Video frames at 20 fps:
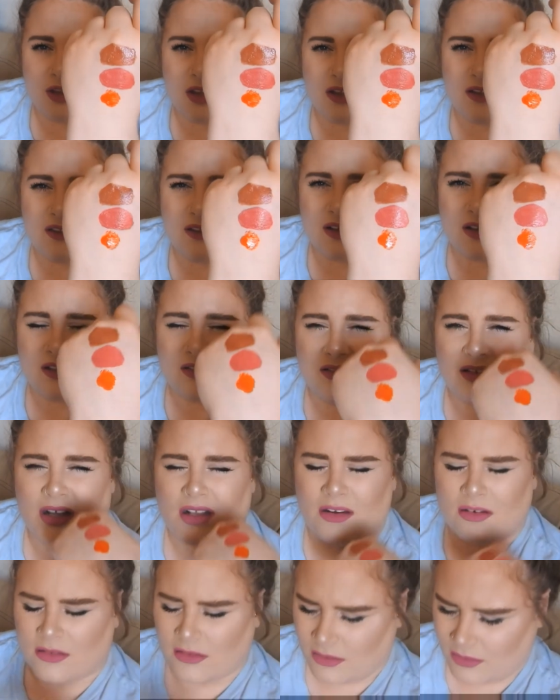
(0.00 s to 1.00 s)
It's,
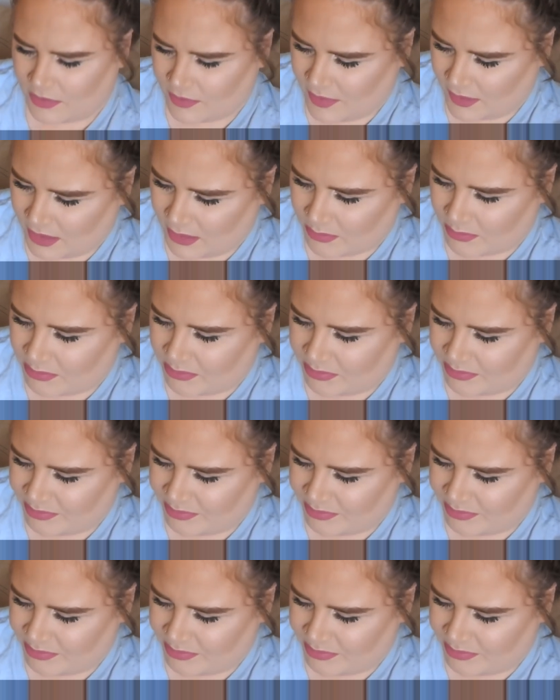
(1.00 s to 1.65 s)
I don't know, it's like a